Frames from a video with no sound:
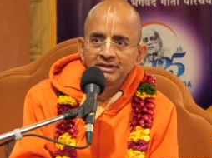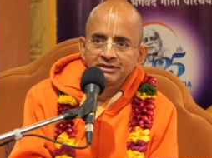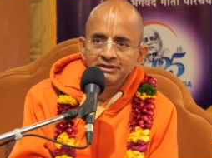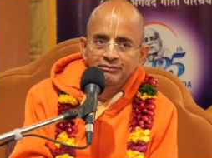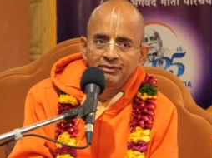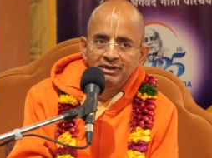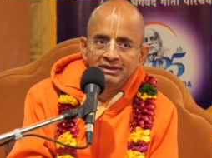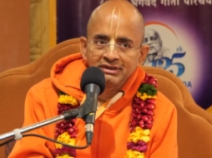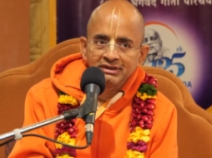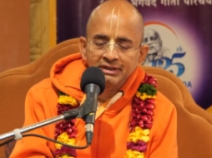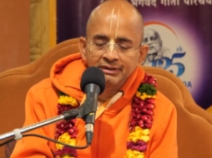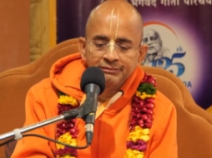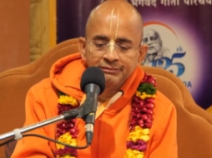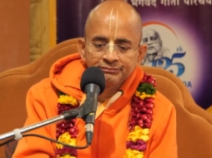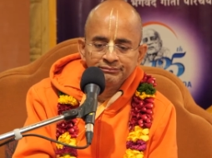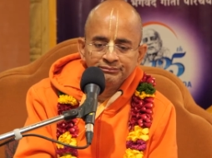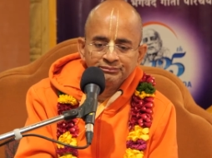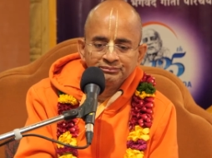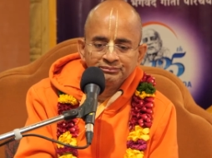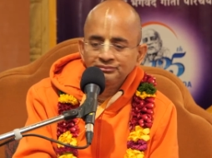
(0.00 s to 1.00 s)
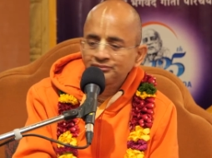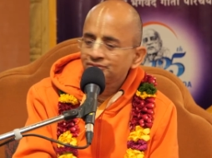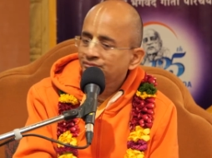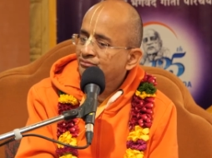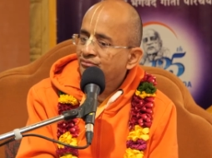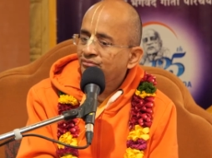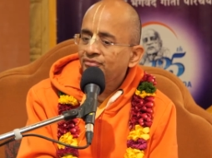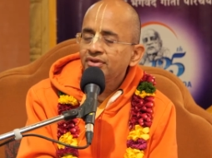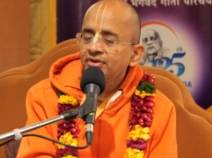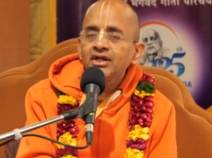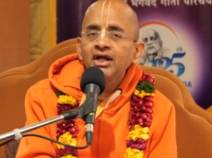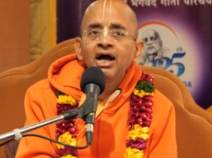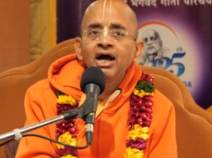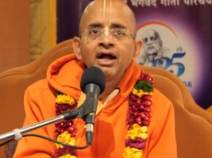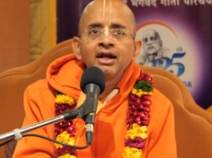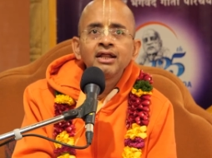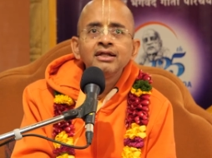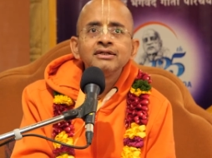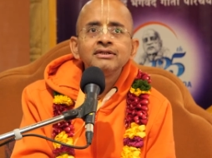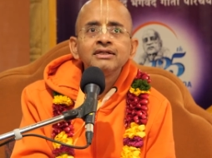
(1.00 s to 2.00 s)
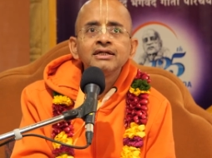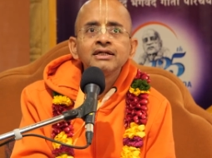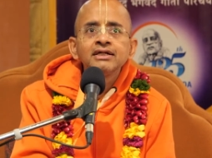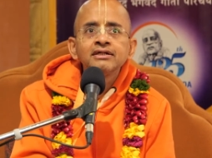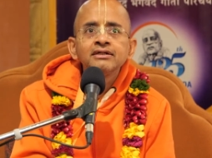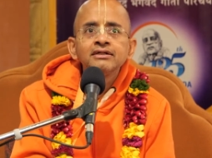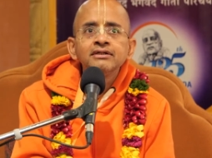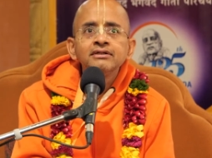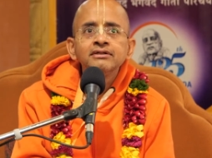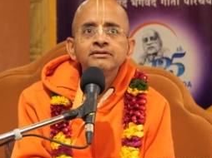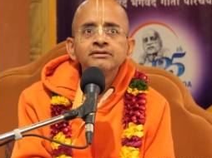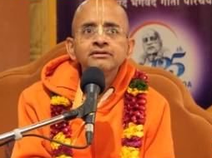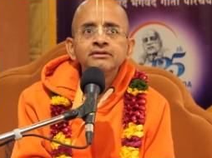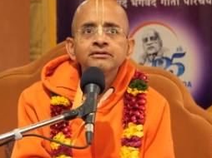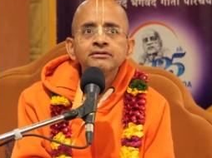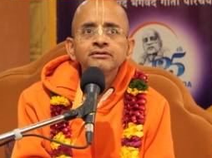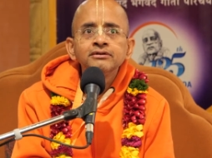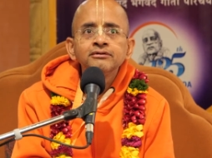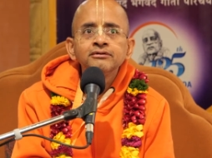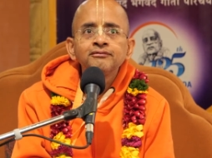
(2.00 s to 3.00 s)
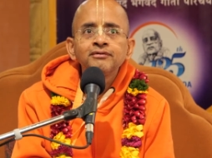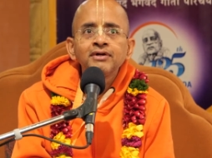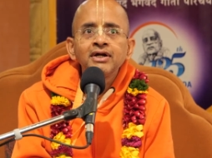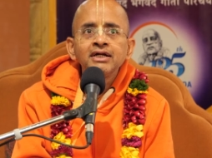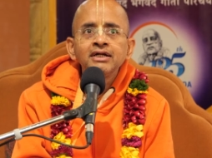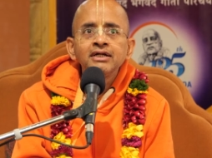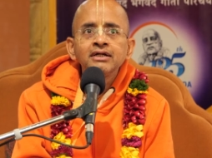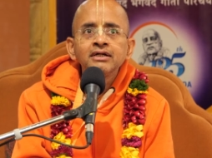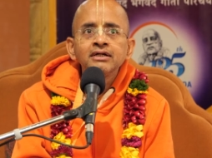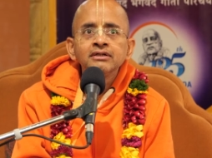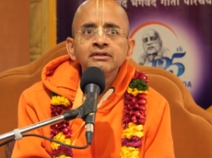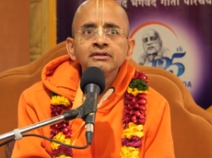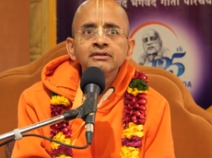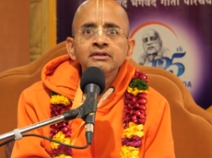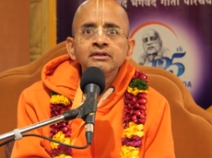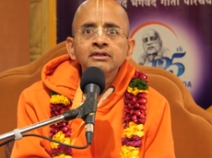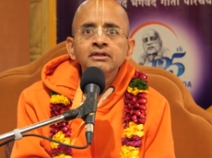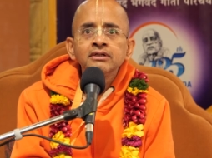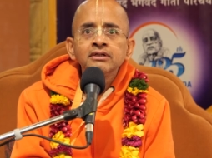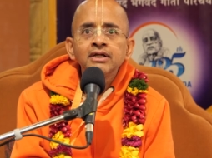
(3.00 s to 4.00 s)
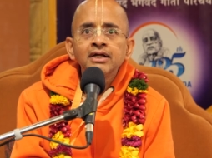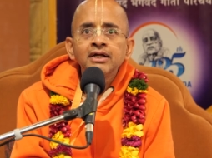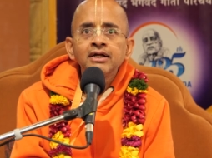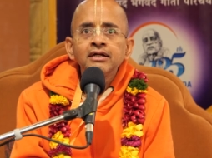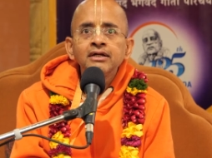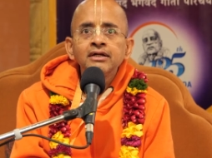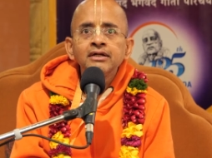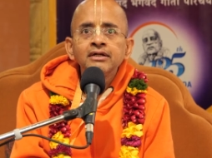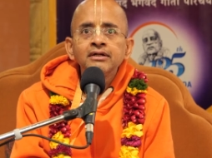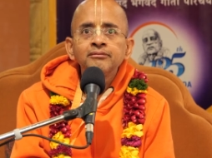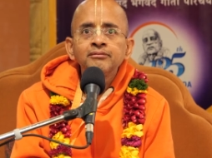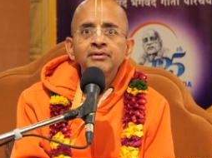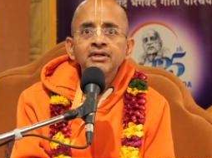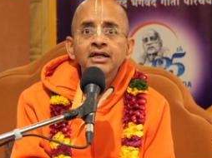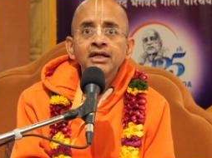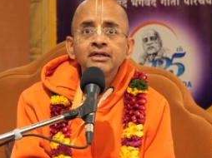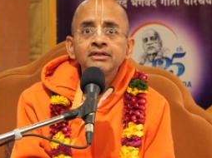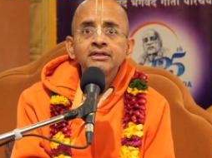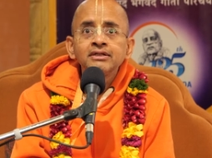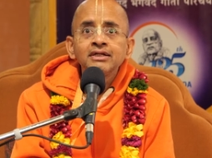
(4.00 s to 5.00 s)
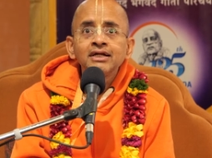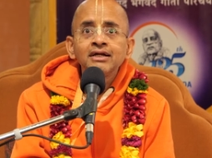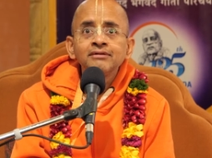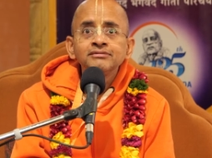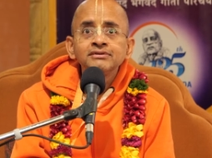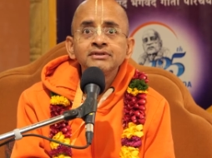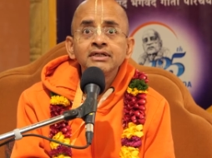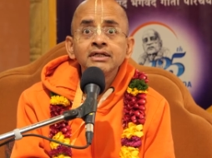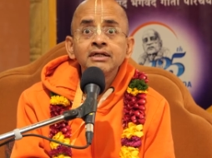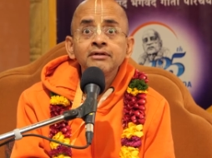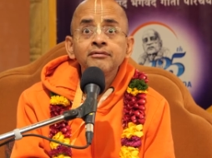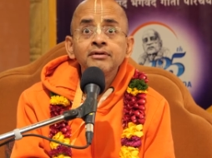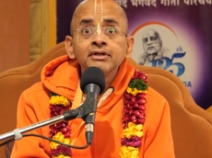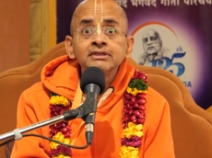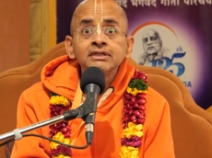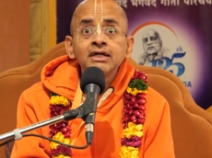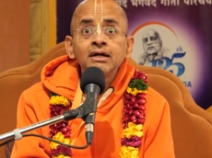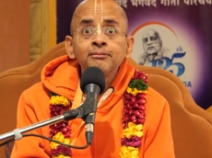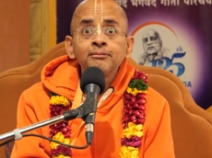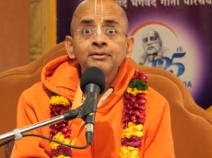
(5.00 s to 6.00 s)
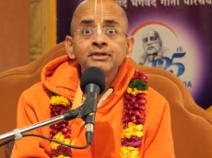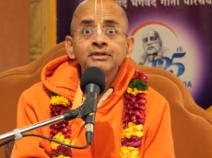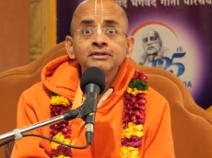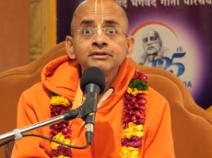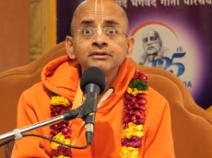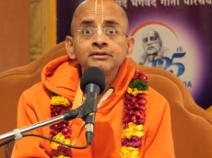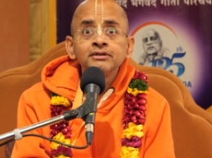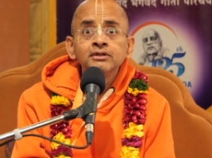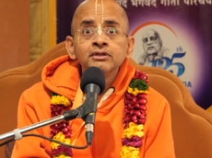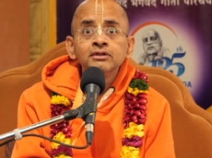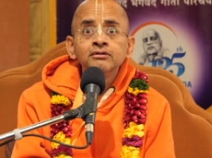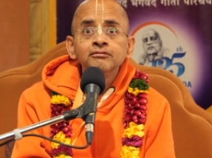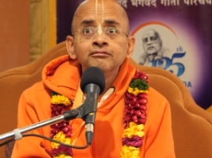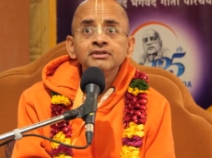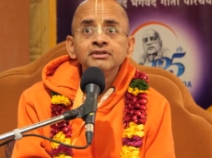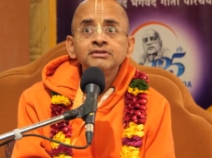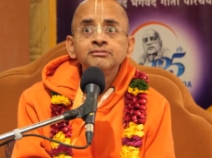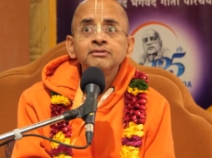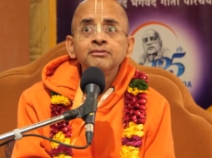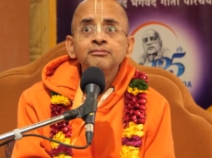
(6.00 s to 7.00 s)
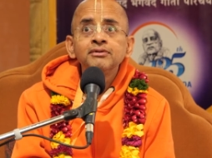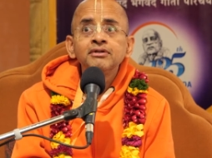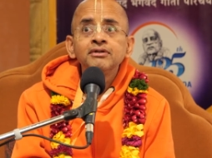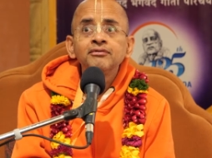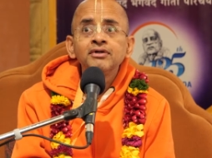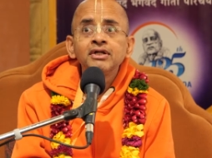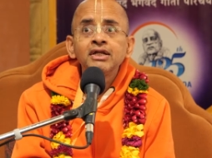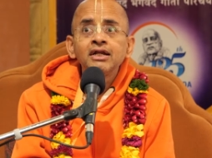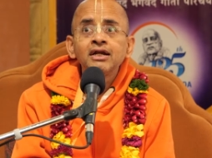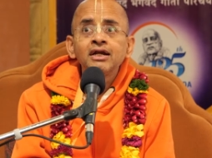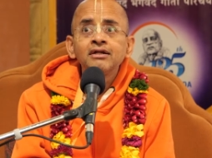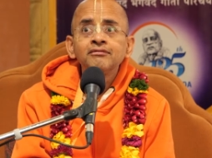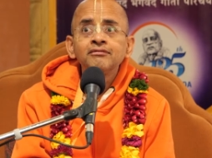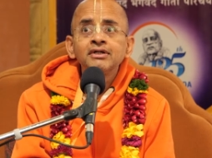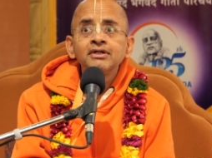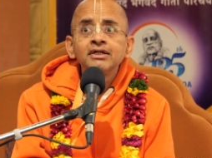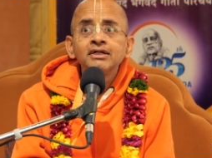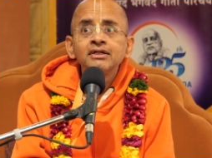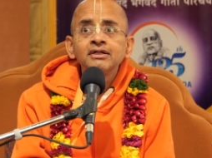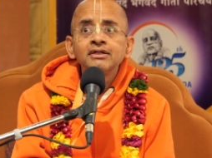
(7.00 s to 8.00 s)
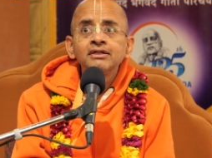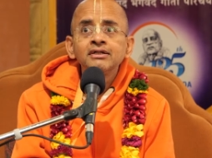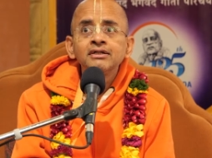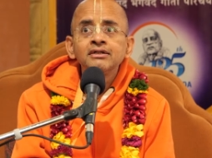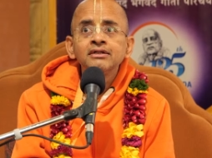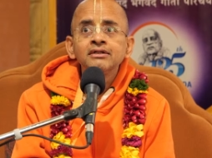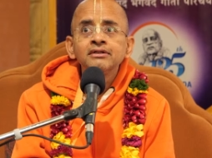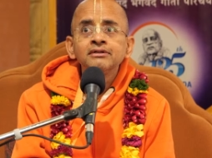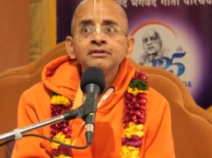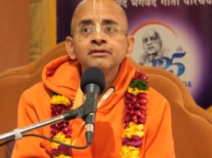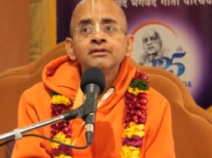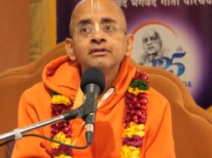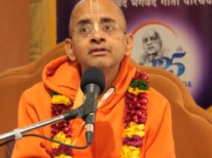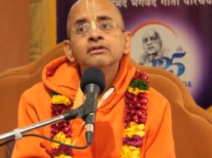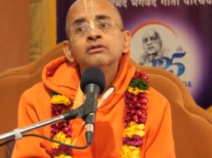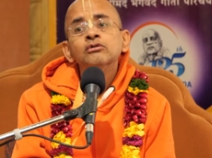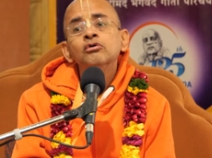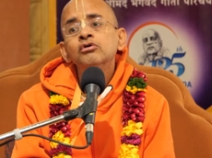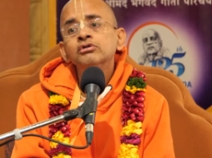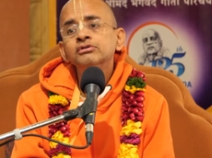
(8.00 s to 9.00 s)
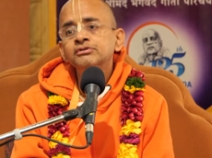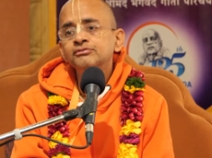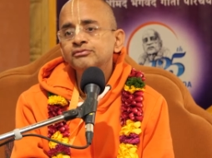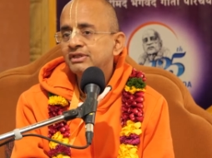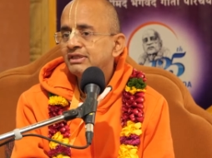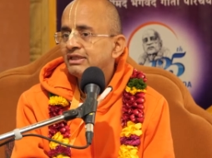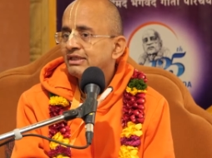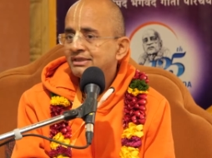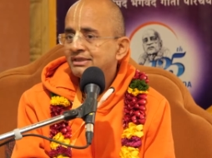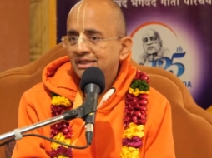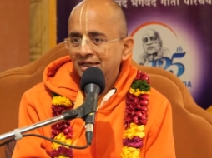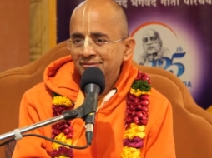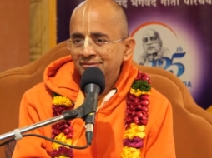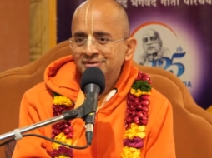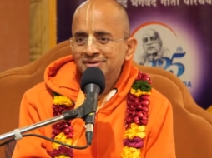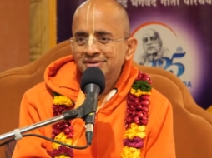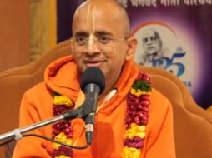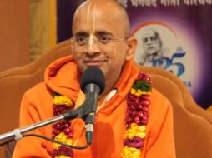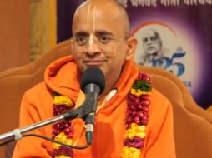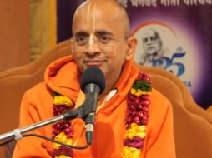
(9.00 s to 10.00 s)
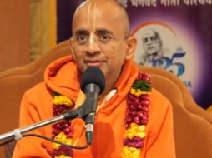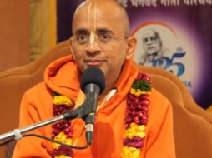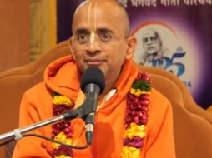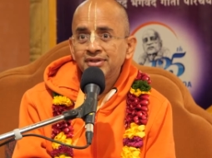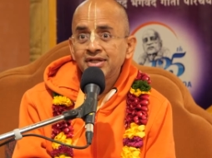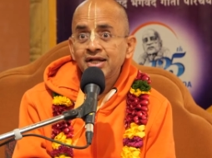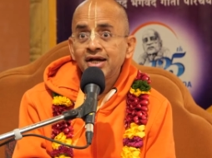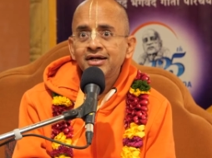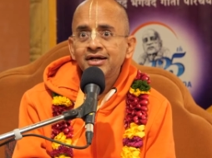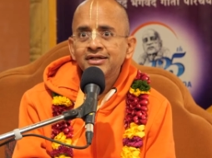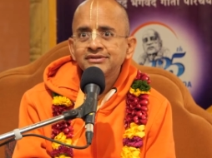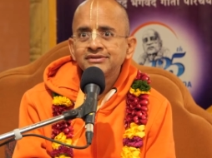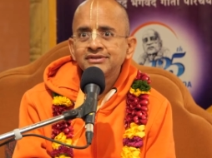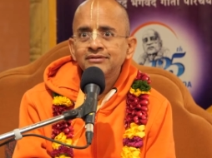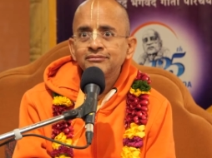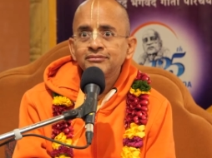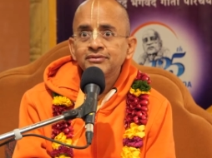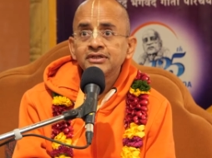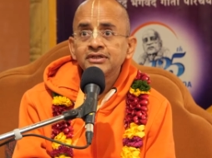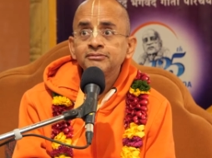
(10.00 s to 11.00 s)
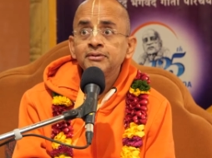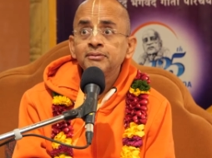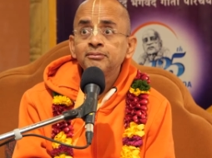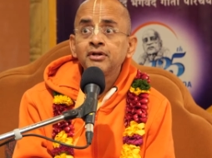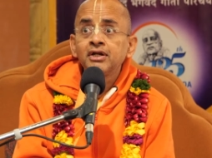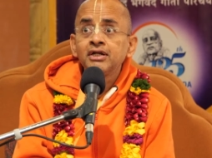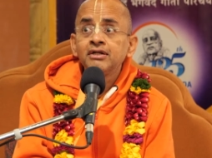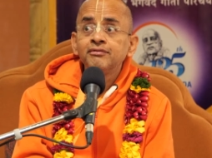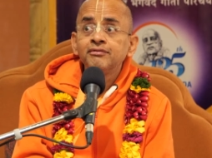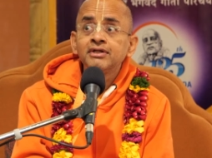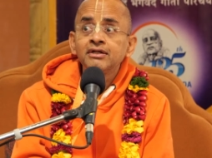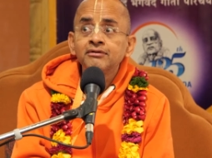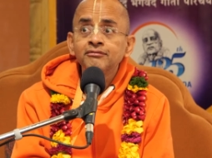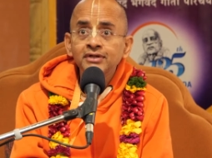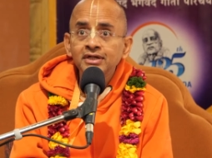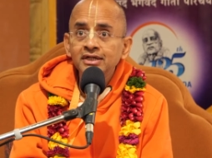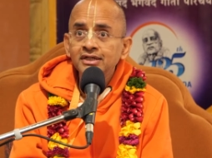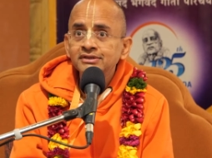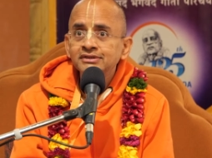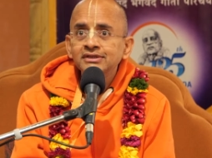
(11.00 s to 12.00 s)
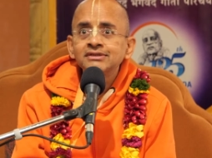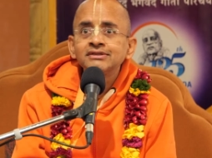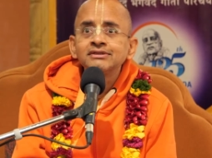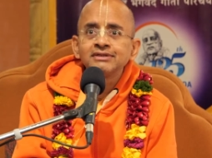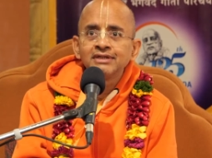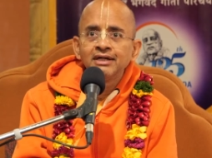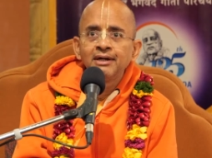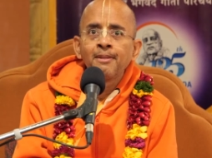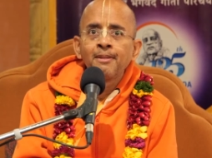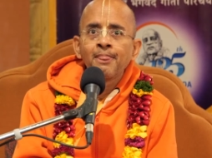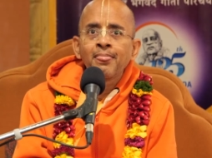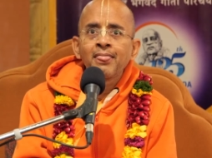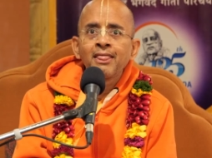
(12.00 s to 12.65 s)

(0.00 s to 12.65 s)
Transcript: That's one thing. Another thing, you find many times they give examples which may be very relevant in those Vedic times. People can understand because people are living in villages.